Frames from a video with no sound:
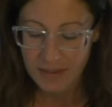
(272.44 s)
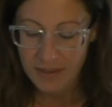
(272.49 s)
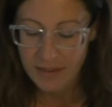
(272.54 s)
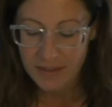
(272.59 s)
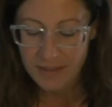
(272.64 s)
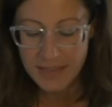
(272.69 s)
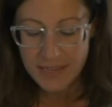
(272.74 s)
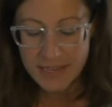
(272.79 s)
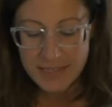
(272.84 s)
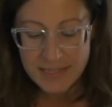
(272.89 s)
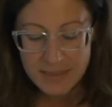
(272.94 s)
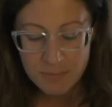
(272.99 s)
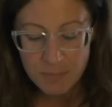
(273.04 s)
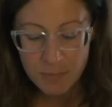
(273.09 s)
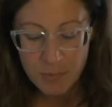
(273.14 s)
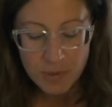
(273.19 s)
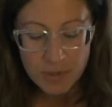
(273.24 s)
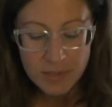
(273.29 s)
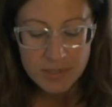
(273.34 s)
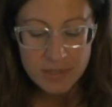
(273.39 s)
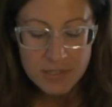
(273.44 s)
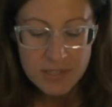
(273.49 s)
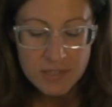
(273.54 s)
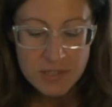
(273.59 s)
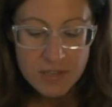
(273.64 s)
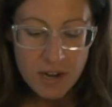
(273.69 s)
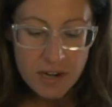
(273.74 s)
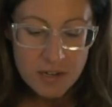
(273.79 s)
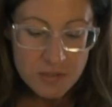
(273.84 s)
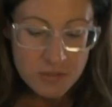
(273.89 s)
I think it's important to
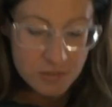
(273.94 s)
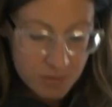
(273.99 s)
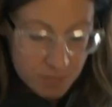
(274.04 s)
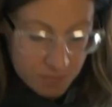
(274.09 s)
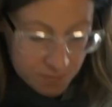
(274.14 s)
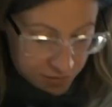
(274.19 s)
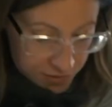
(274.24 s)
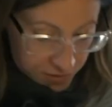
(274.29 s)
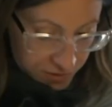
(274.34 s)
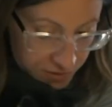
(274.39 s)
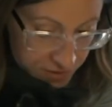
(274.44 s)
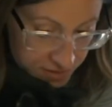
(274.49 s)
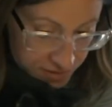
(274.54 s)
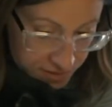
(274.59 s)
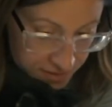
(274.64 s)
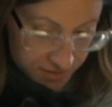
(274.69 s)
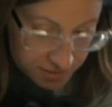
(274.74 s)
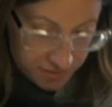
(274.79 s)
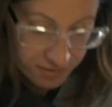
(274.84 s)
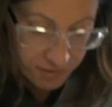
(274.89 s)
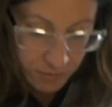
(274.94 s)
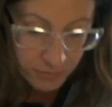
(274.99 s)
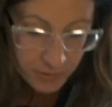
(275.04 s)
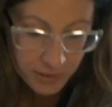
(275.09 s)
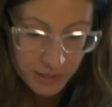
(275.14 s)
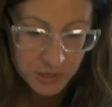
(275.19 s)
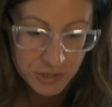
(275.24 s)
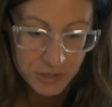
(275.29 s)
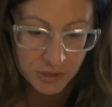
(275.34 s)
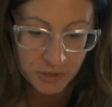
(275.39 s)
talk to them first and
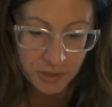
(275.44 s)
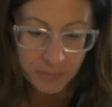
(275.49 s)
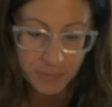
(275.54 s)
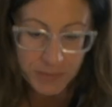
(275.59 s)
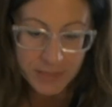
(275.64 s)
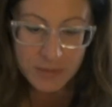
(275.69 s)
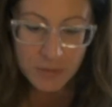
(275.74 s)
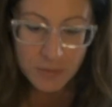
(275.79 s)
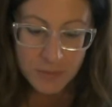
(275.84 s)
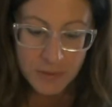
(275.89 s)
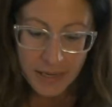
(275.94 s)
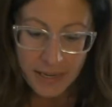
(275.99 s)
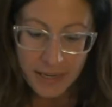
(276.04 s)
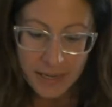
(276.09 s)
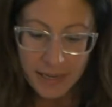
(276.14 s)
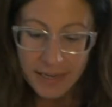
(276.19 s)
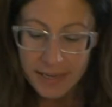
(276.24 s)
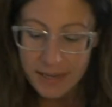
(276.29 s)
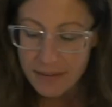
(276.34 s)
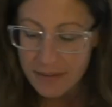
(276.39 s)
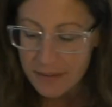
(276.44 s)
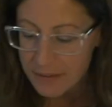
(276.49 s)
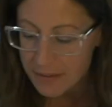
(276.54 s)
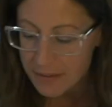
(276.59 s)
reassure them it's okay.